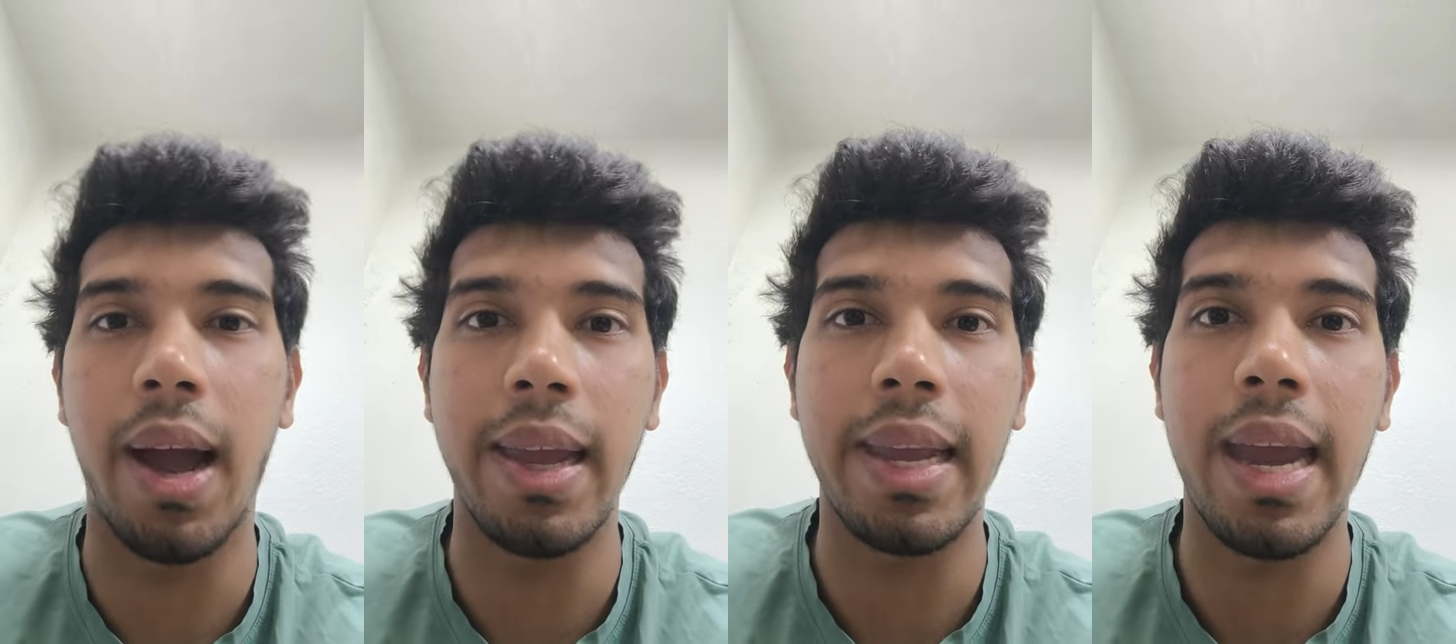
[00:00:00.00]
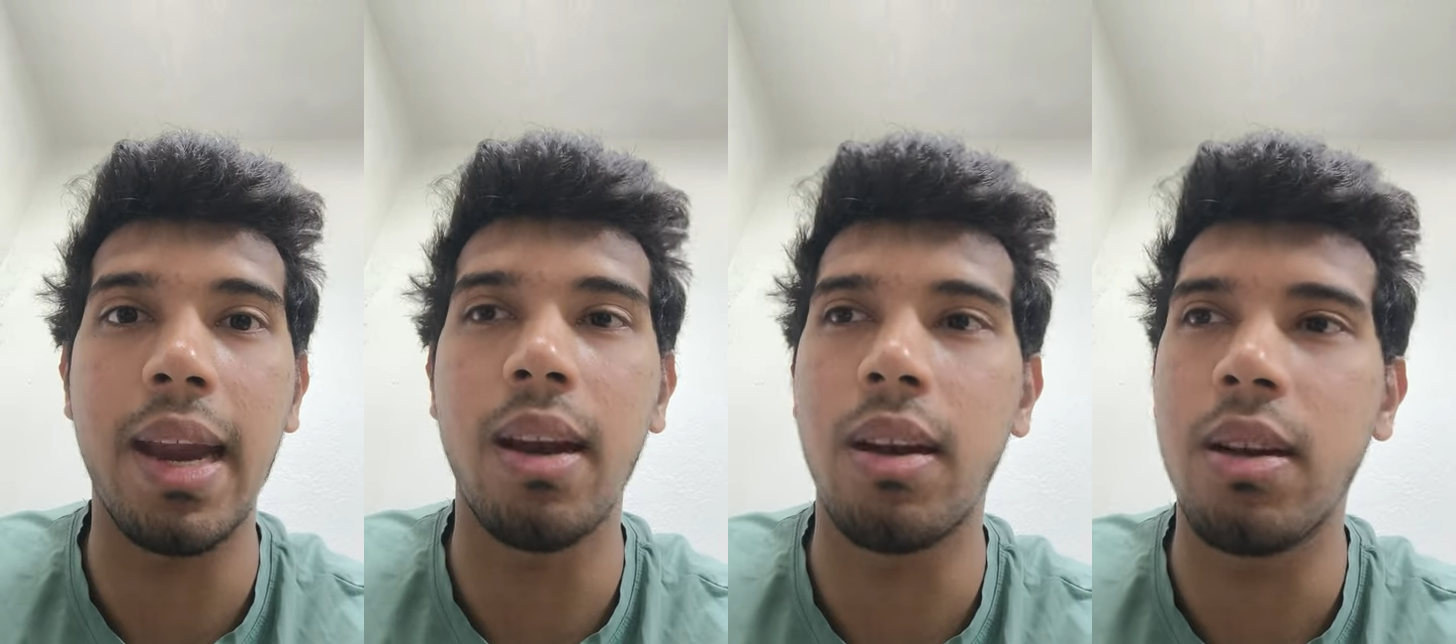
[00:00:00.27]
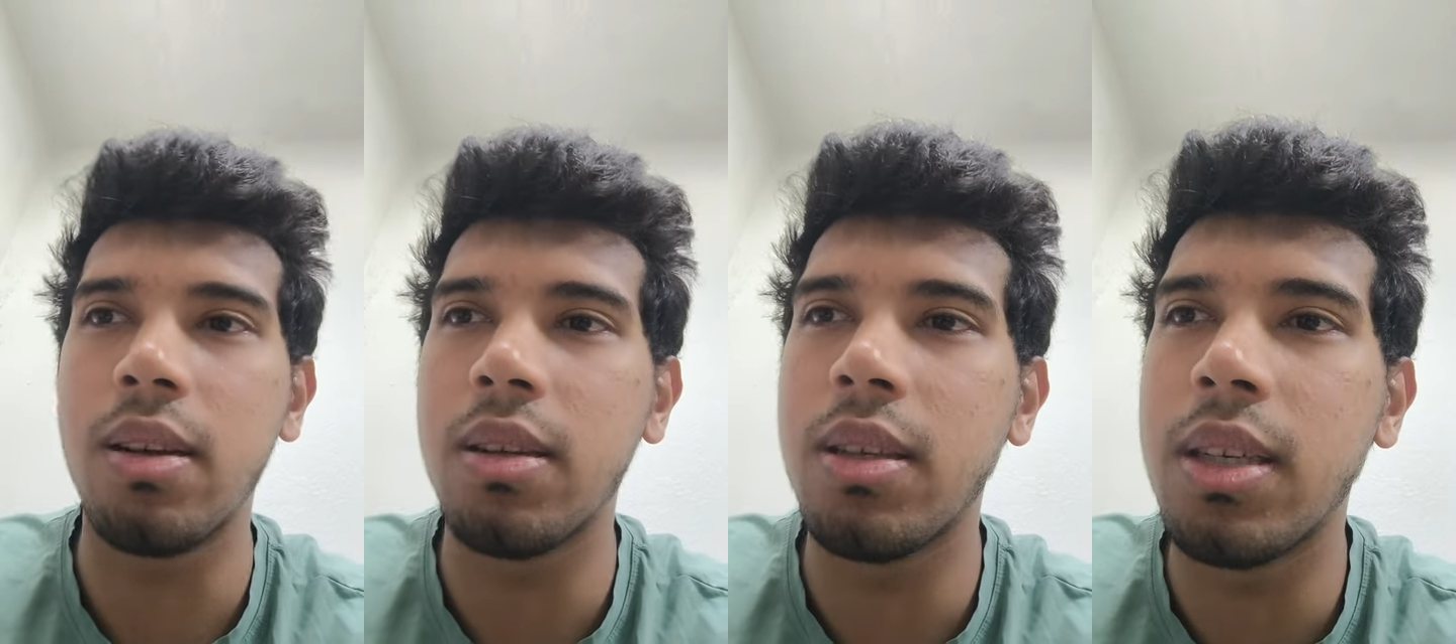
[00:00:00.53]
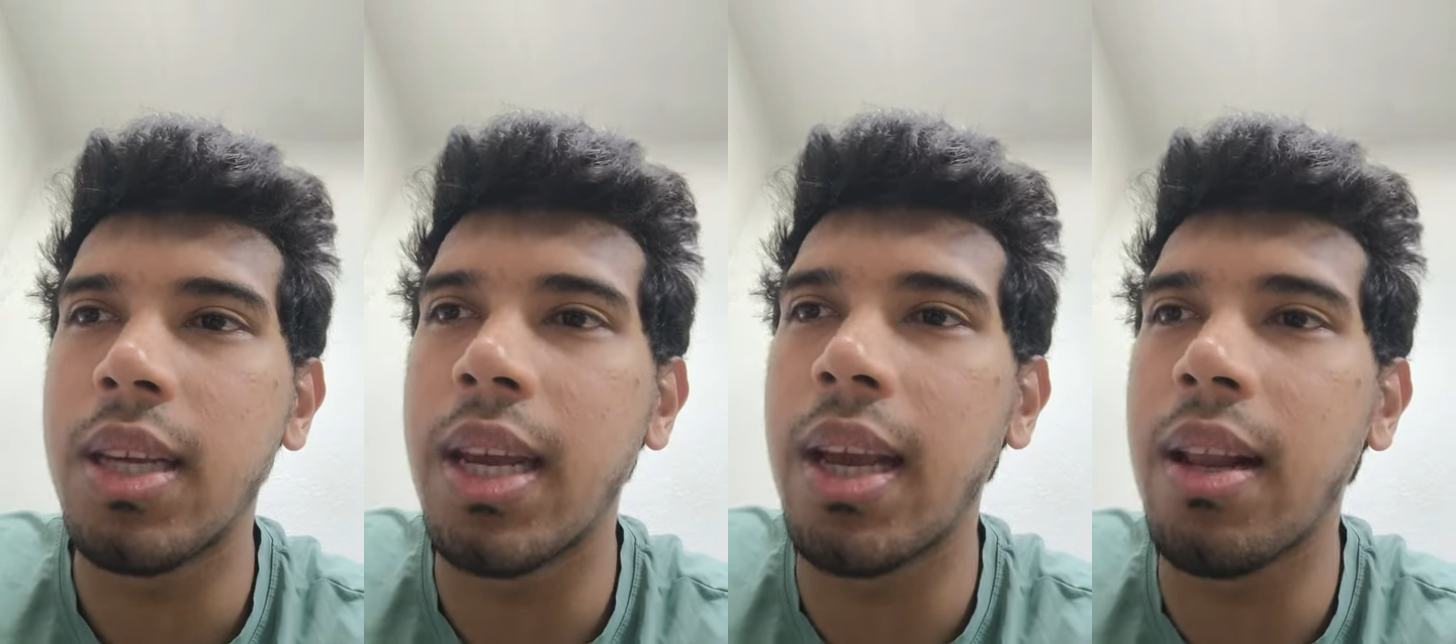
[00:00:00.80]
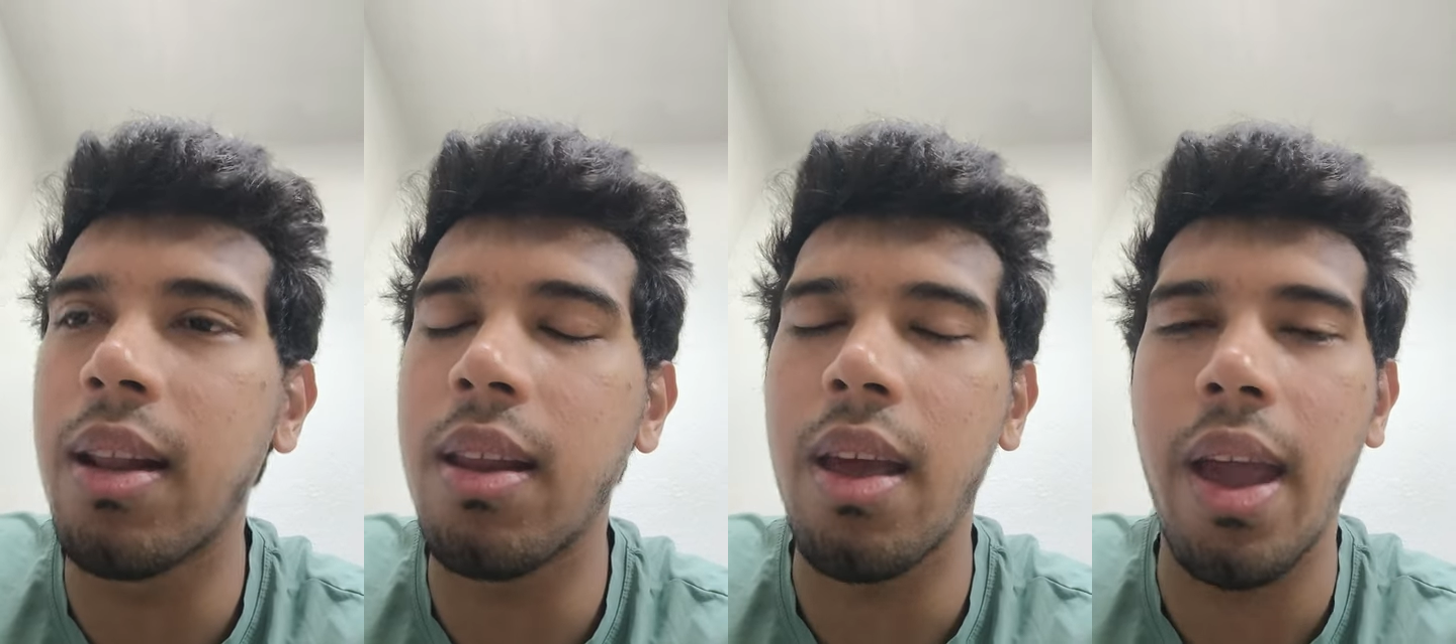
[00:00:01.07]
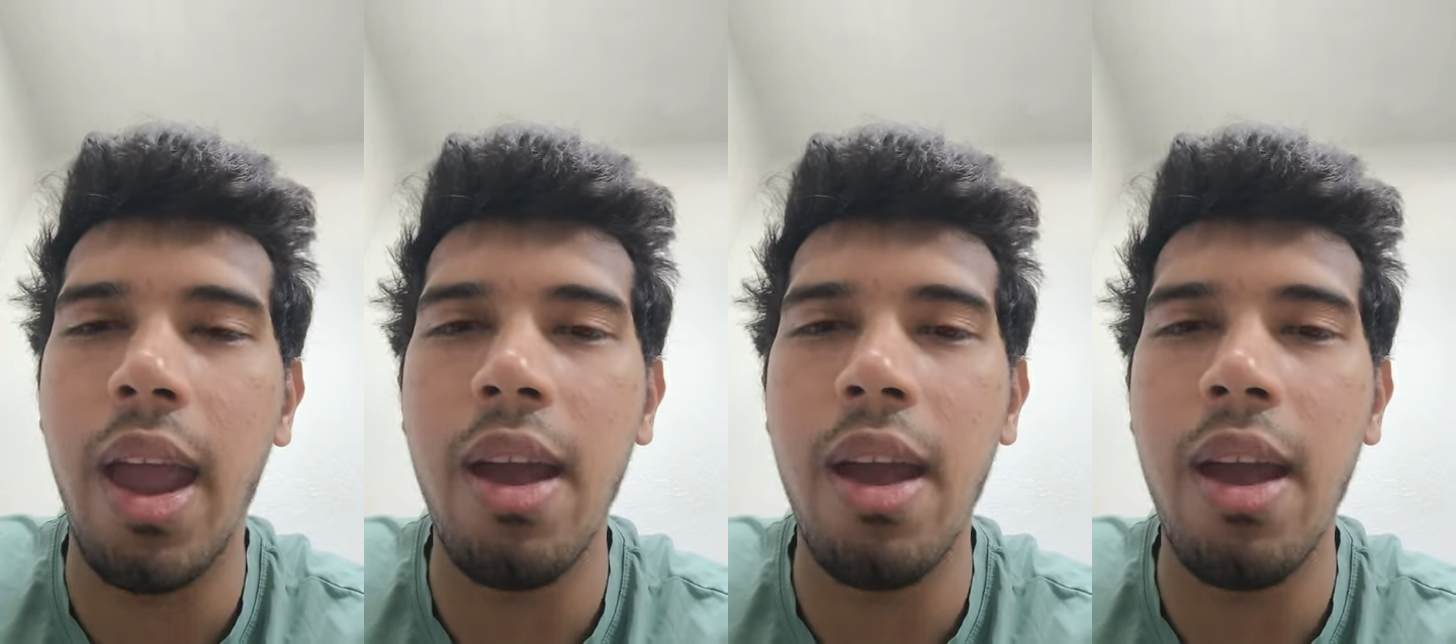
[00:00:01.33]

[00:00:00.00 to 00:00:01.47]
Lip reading: I get killed